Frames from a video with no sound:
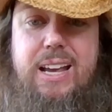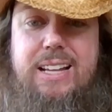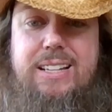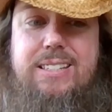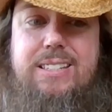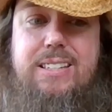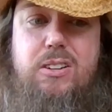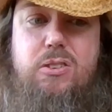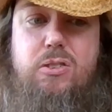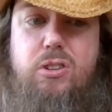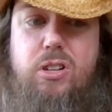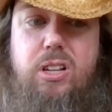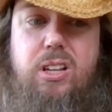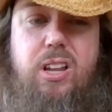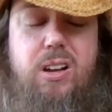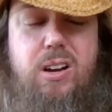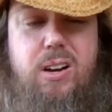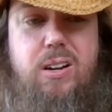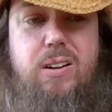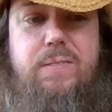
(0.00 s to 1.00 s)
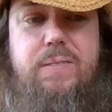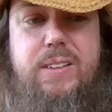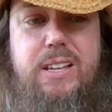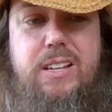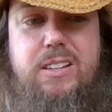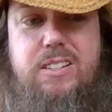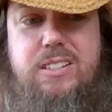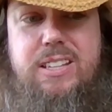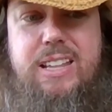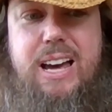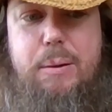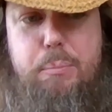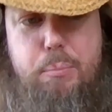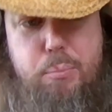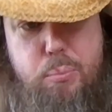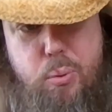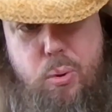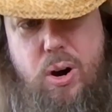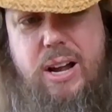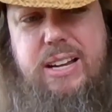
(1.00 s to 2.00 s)
It still clung to
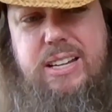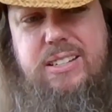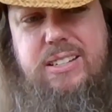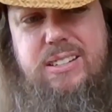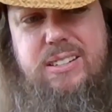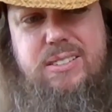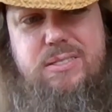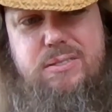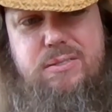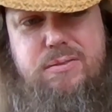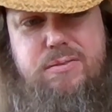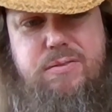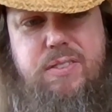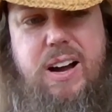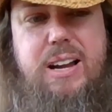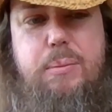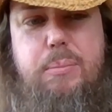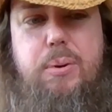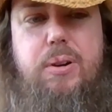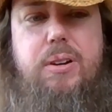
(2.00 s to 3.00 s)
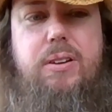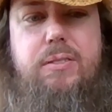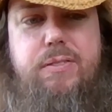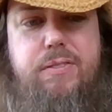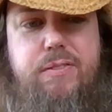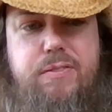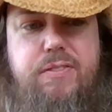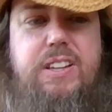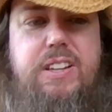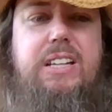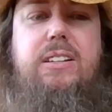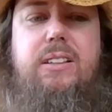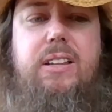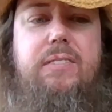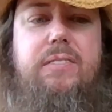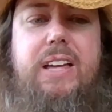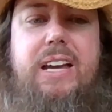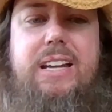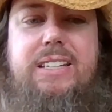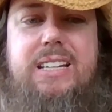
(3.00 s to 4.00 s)
that bright, vibrant
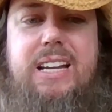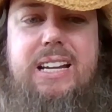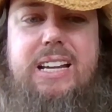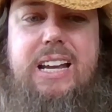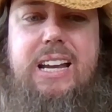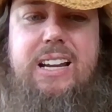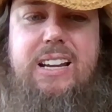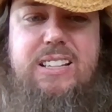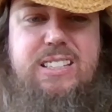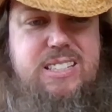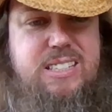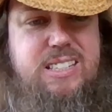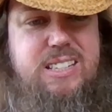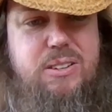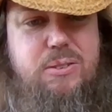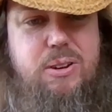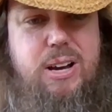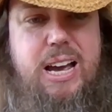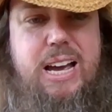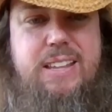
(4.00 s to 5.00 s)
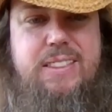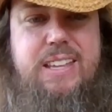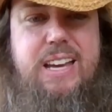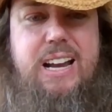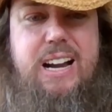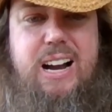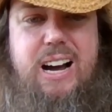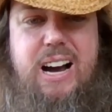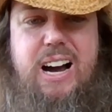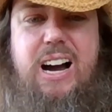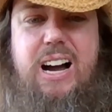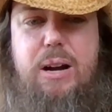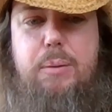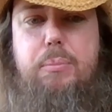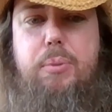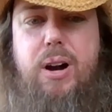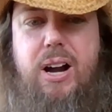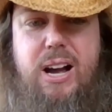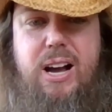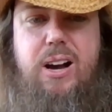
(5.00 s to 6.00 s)
feel of that decade. It still had that
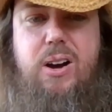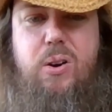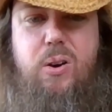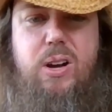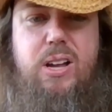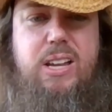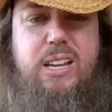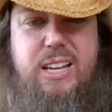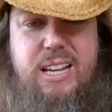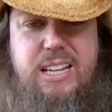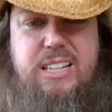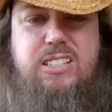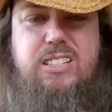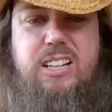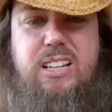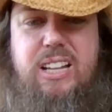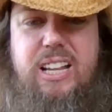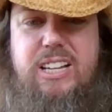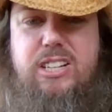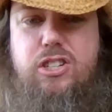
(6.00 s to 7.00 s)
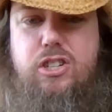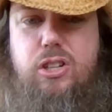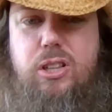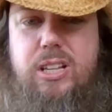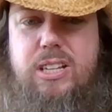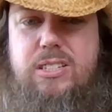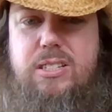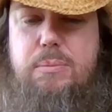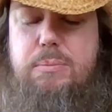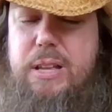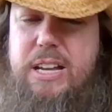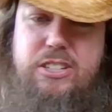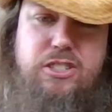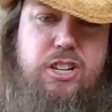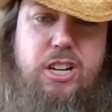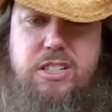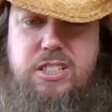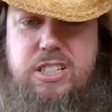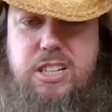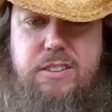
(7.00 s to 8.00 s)
highbrow intellectualism,
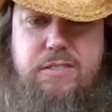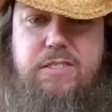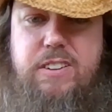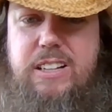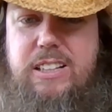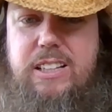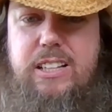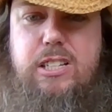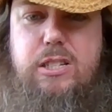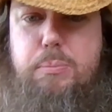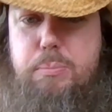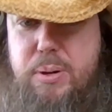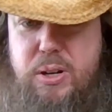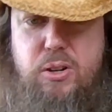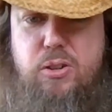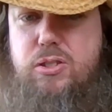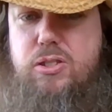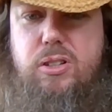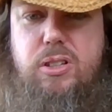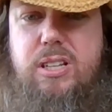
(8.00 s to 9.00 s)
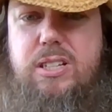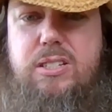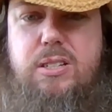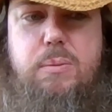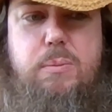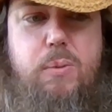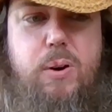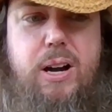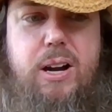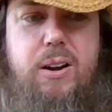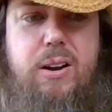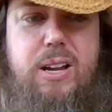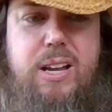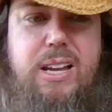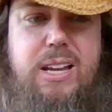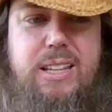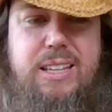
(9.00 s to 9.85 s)
that touchy-feely spiritualism where